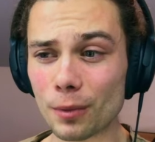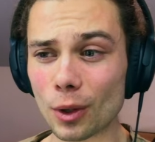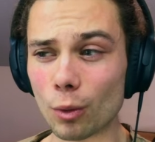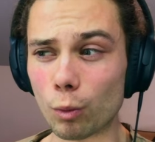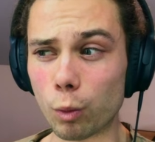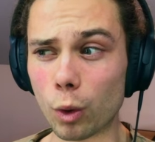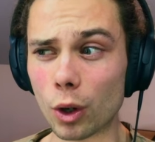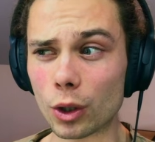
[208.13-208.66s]

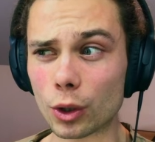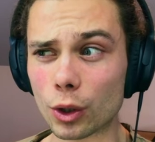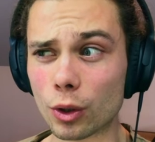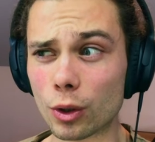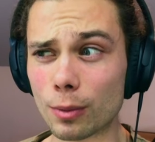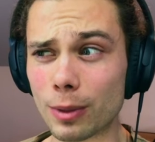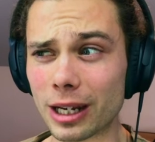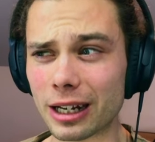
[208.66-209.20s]
what
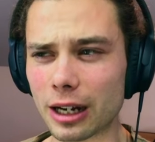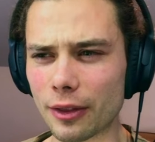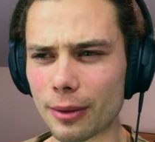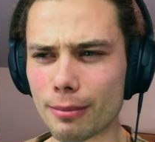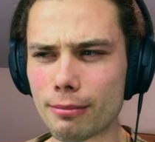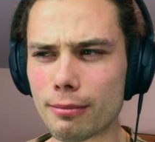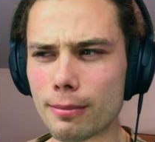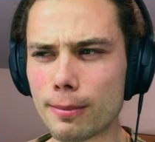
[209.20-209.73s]
could be another
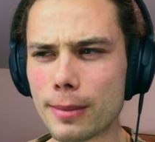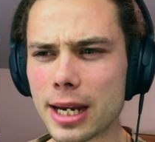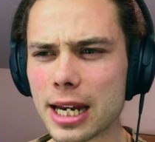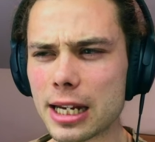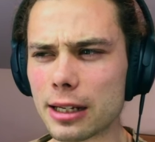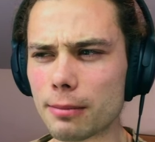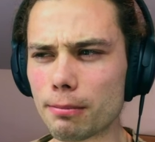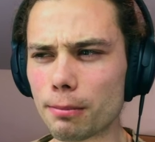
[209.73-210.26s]

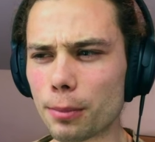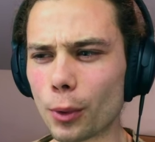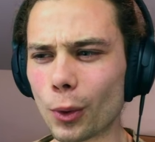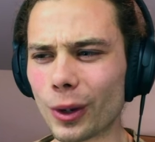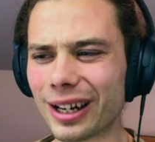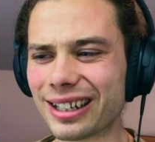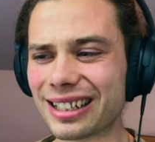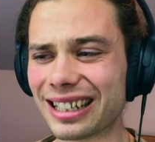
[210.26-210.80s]
medium
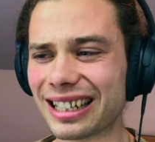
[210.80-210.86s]
point.